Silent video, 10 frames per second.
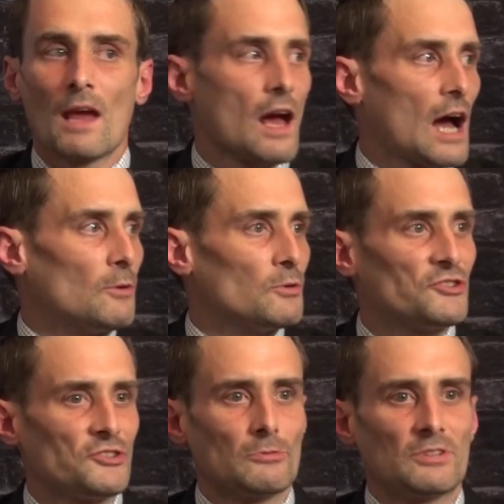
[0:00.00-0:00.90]
I was
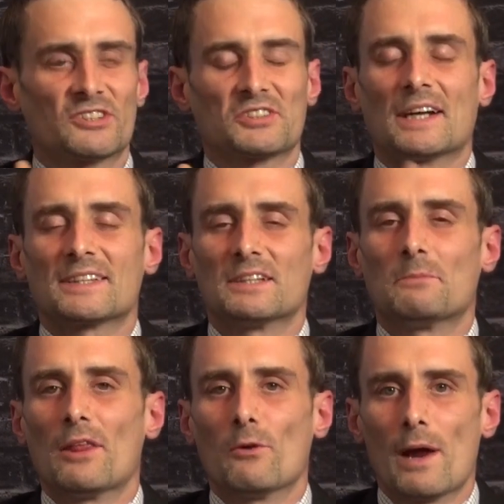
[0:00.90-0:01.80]
so disgusted
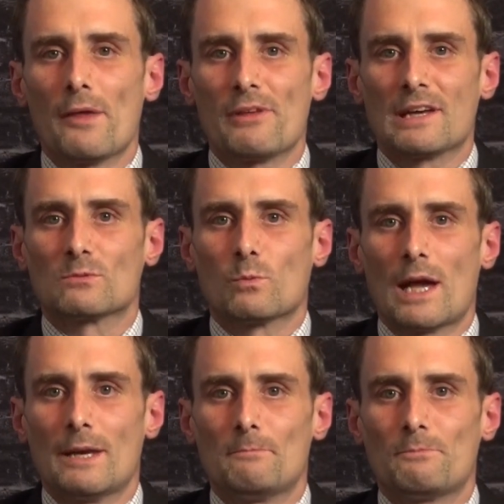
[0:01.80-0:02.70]
by the way things
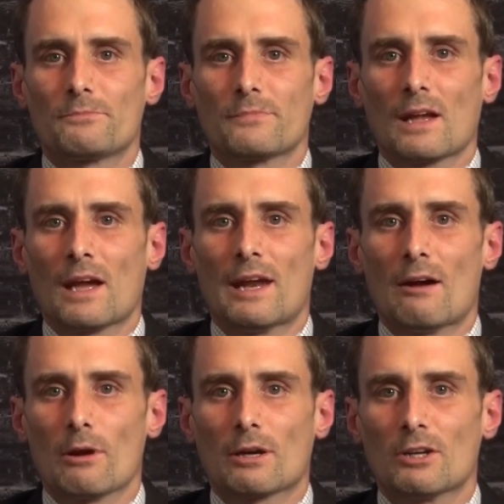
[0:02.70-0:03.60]
went and
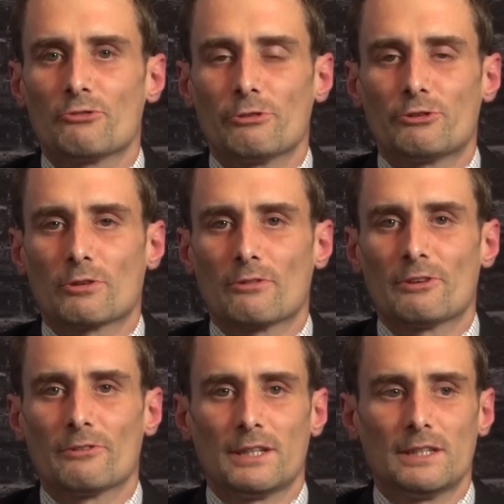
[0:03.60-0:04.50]
how our country took a
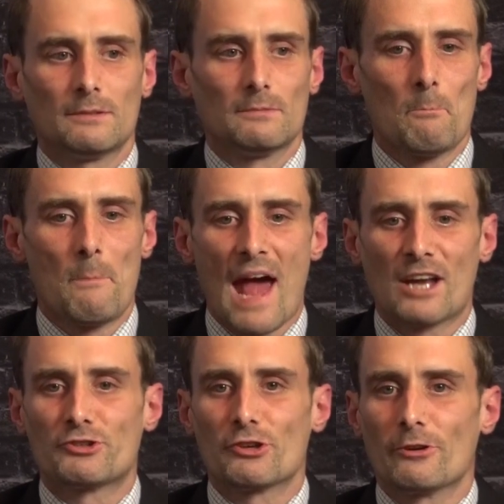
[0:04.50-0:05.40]
very
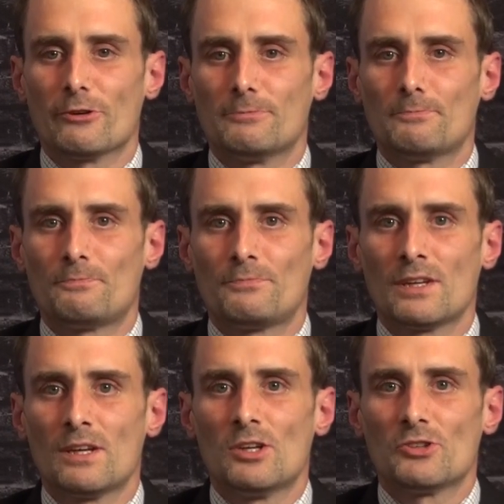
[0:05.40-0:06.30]
bad turn,
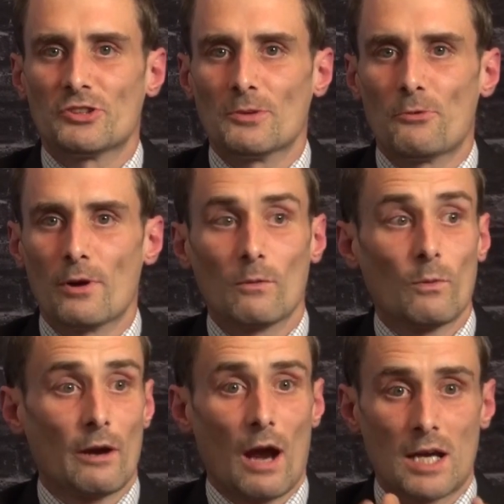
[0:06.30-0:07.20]
to the point
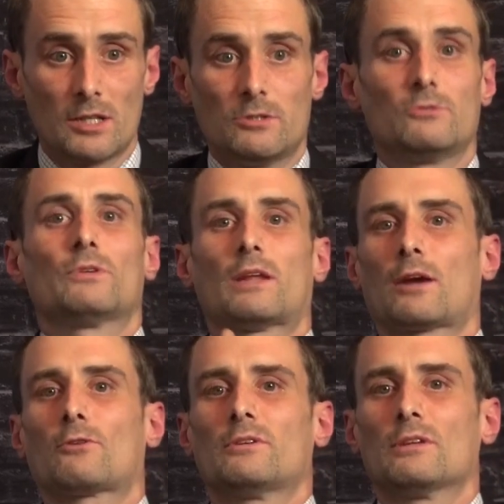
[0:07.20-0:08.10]
where I knew that I
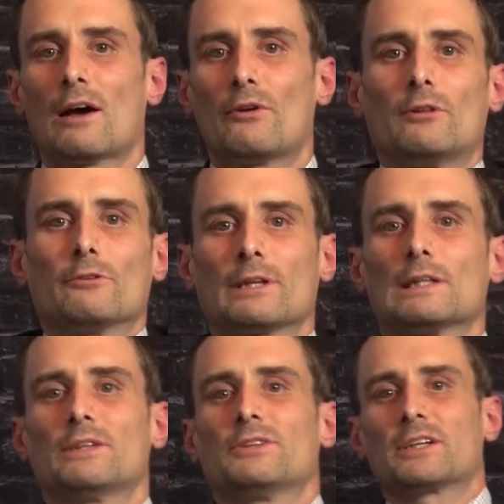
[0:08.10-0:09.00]
couldn't allow Hillary
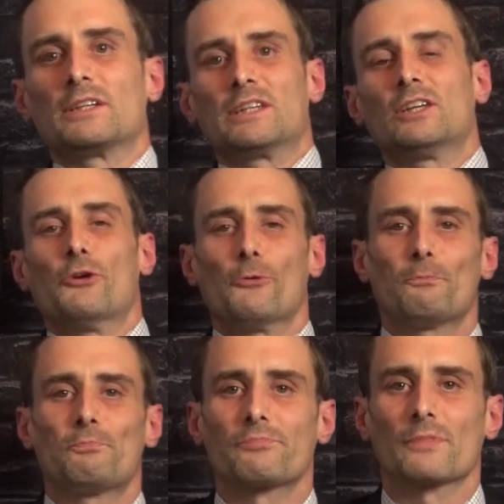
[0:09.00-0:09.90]
Clinton to continue
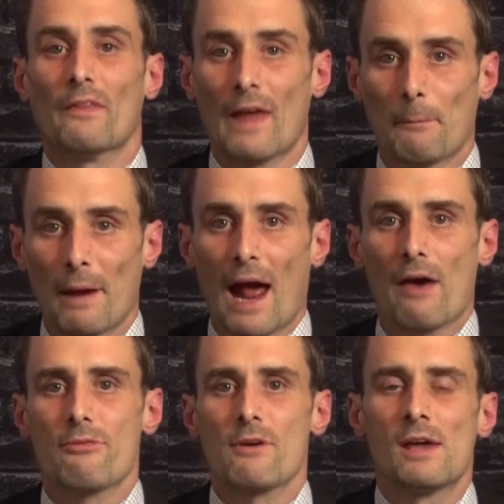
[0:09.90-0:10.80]
that path,